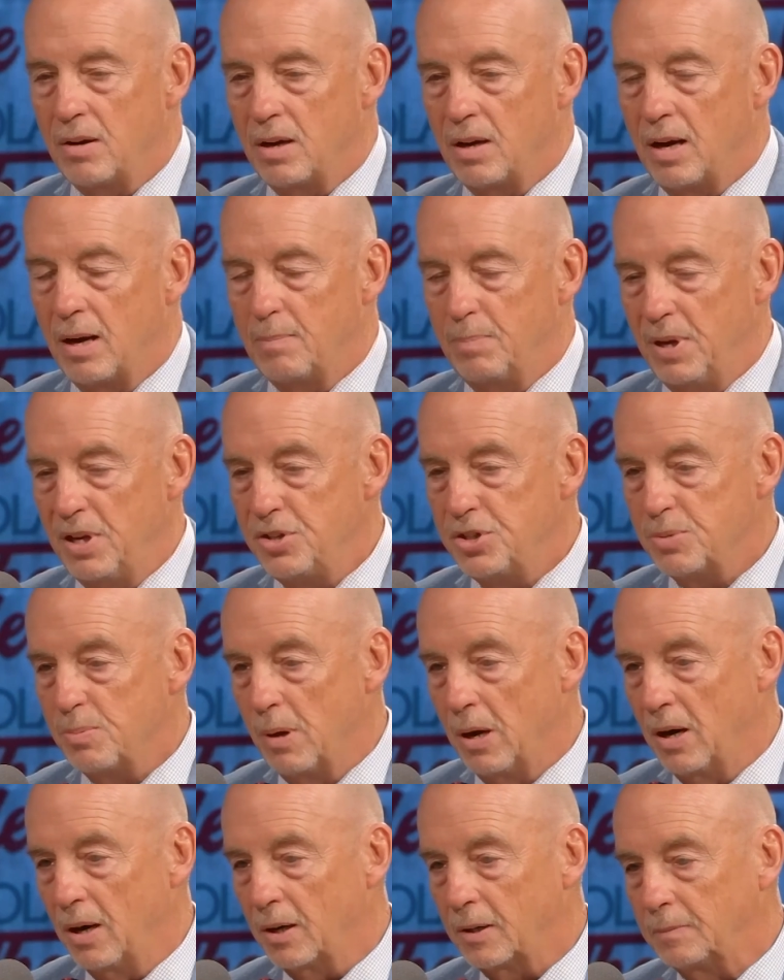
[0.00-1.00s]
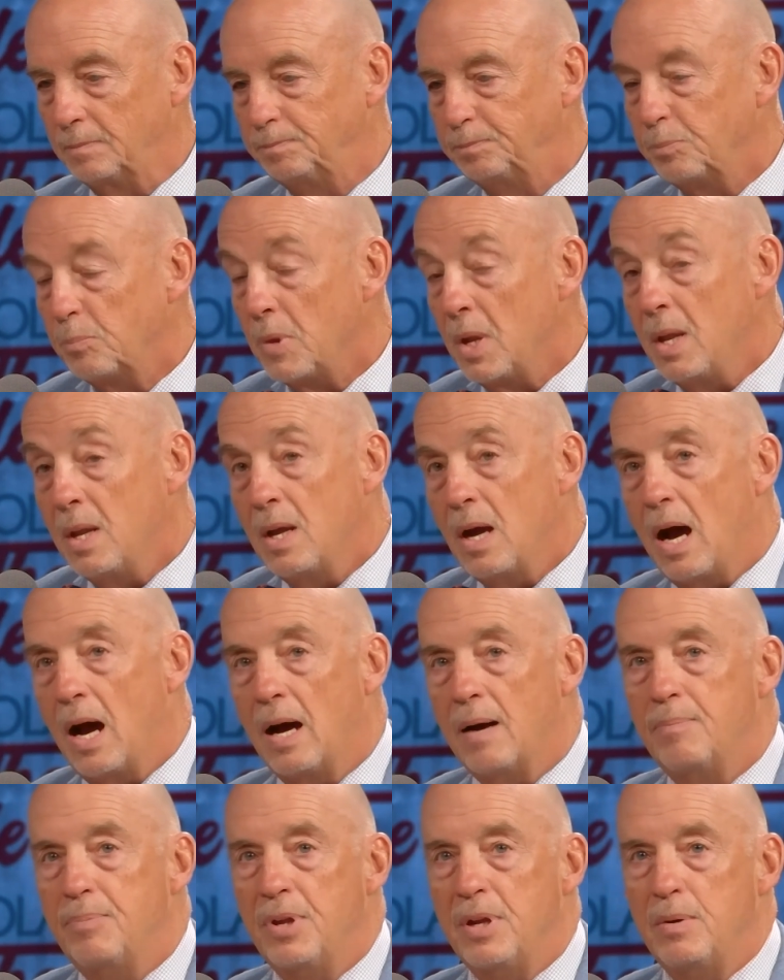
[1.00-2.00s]
a benchmark.
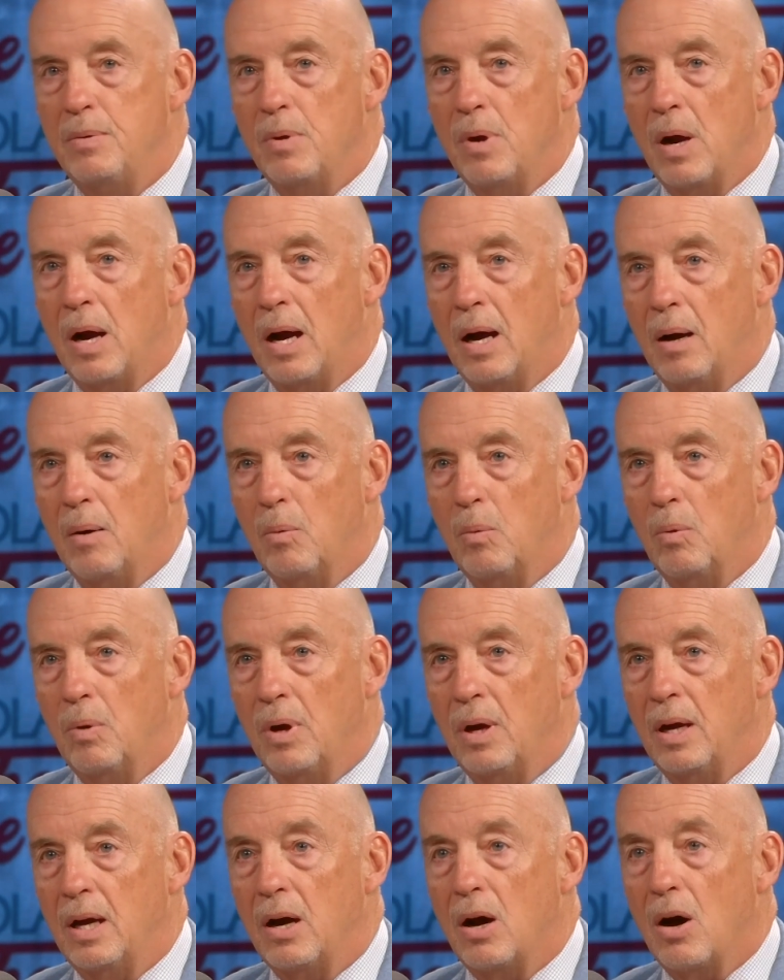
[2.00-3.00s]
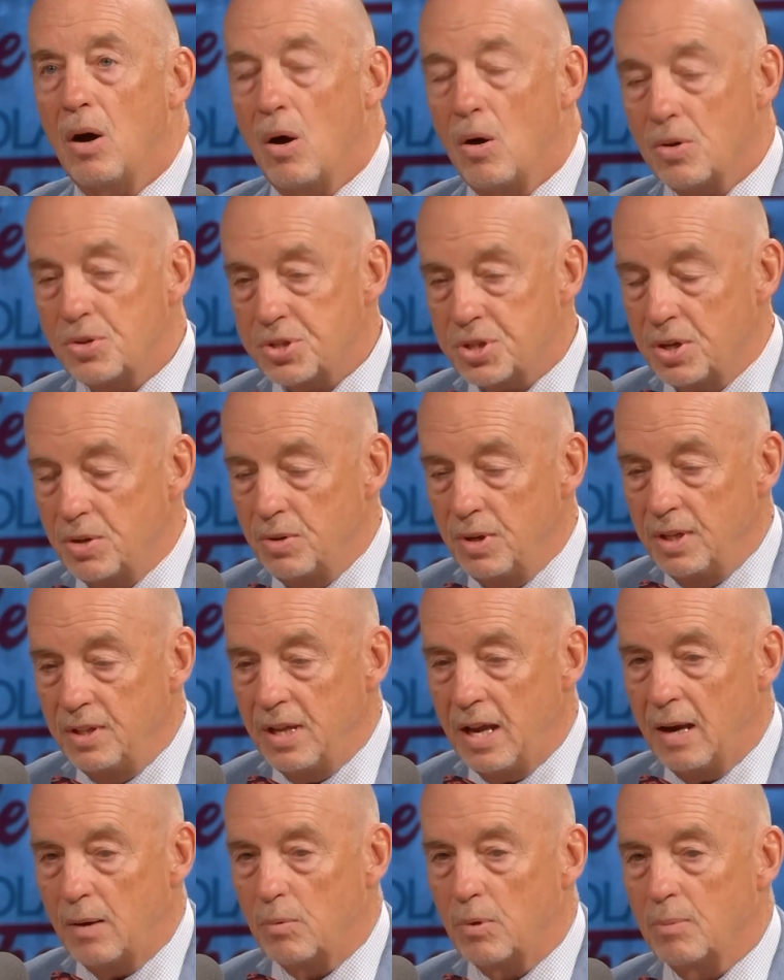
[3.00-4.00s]
Then also in
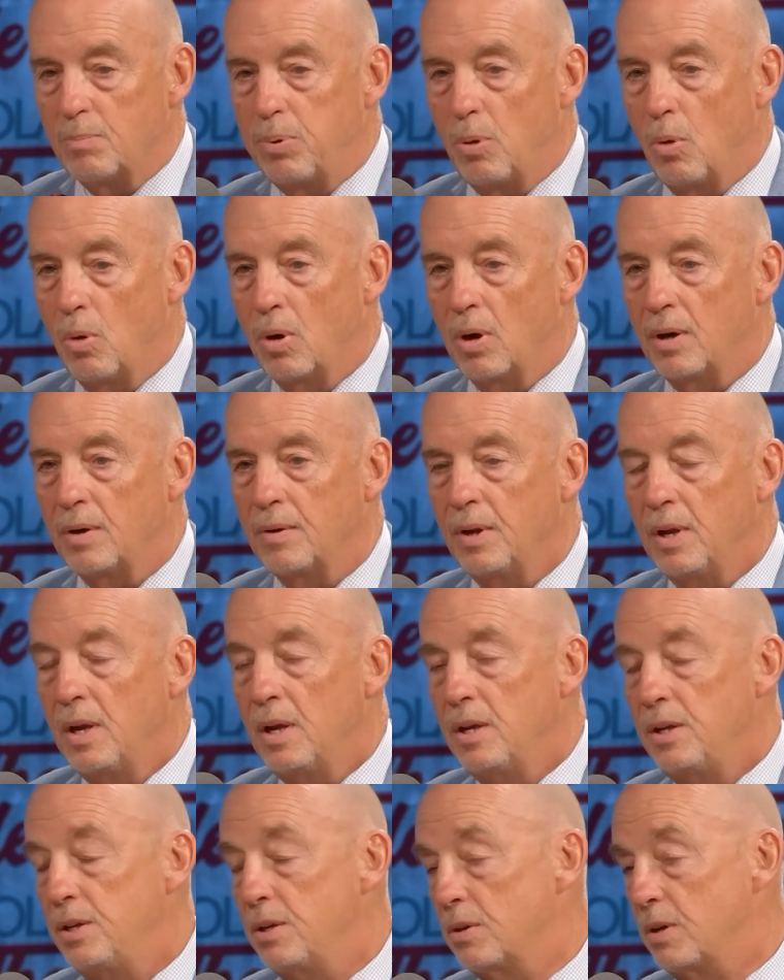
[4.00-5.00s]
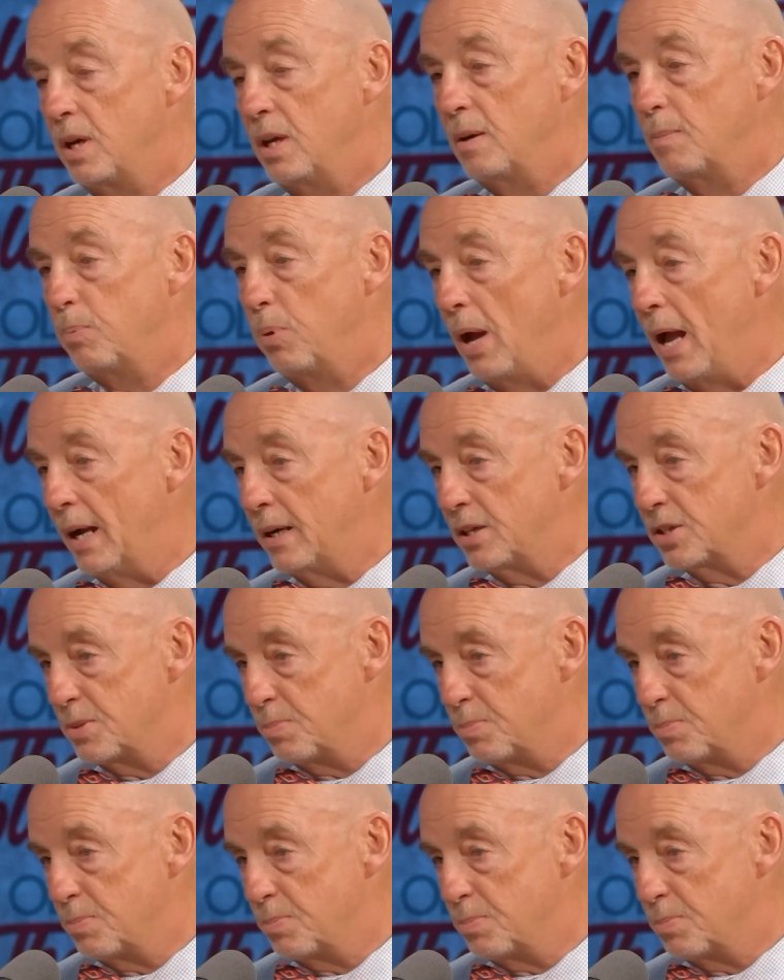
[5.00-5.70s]
that report, you'll get a practice